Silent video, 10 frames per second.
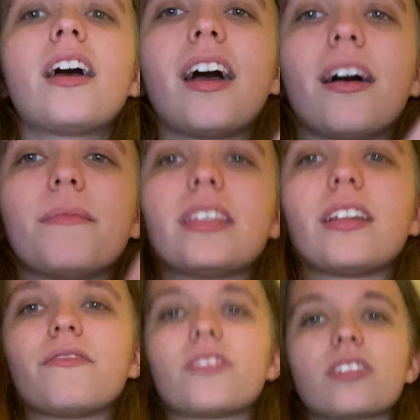And then
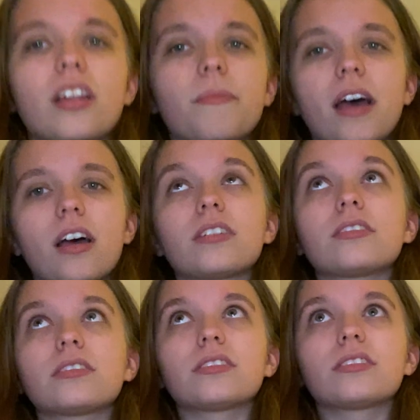I've just got a bag
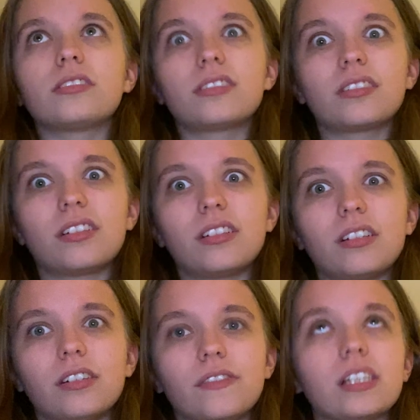
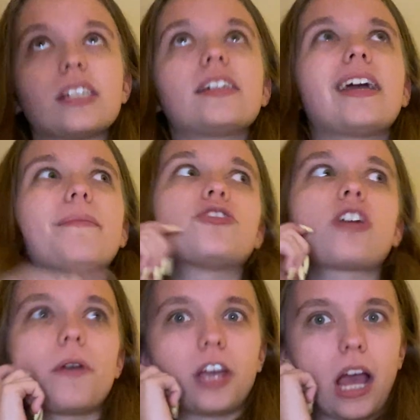over there and my
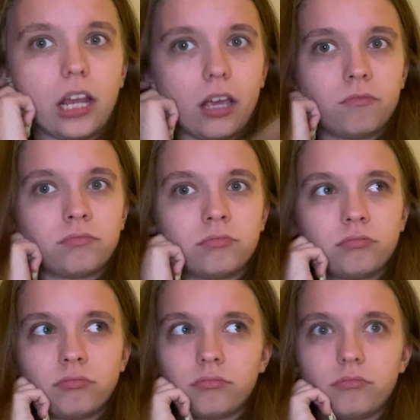shower caddy,
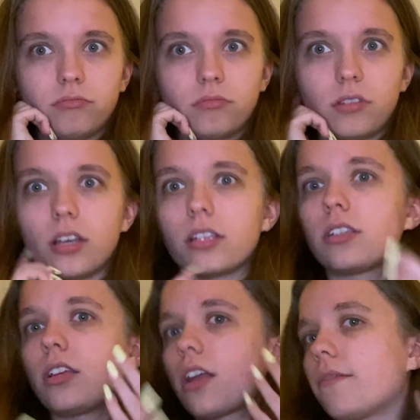
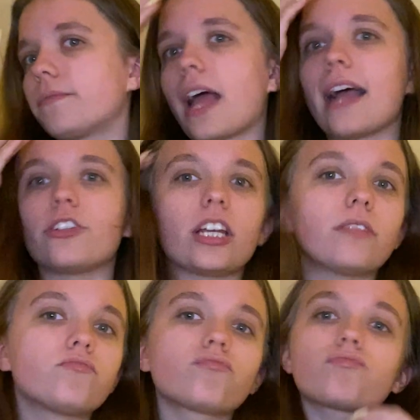because, you know, hygiene,
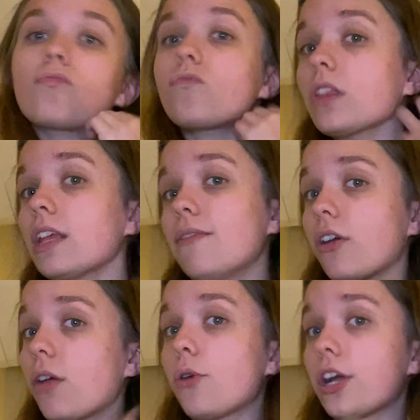
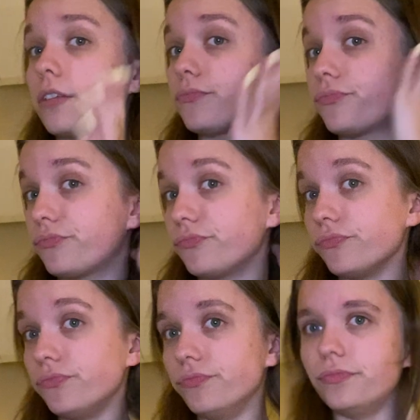very important.
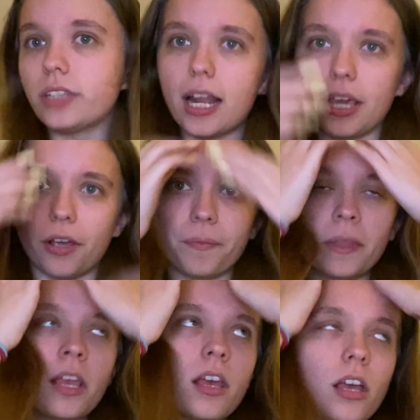Anywho,
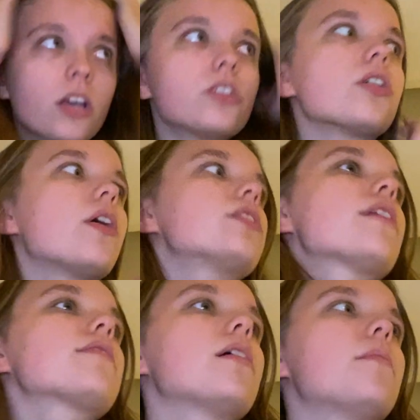so I just
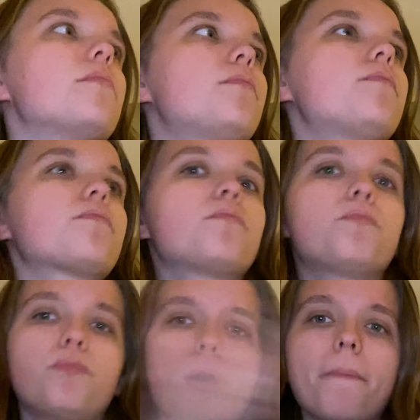have to
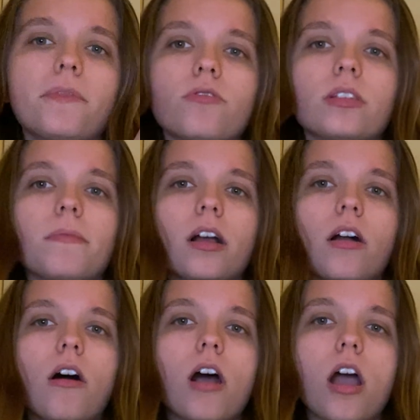pop those in my
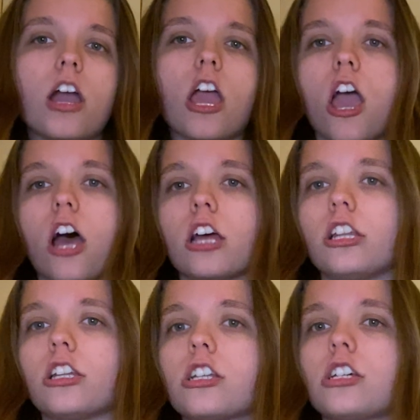car
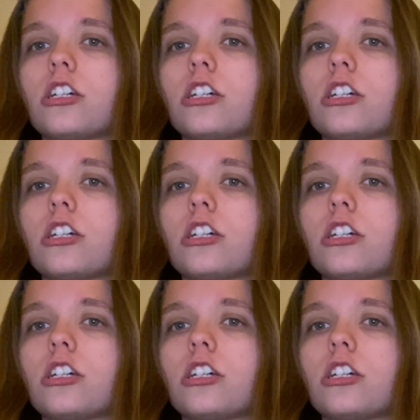and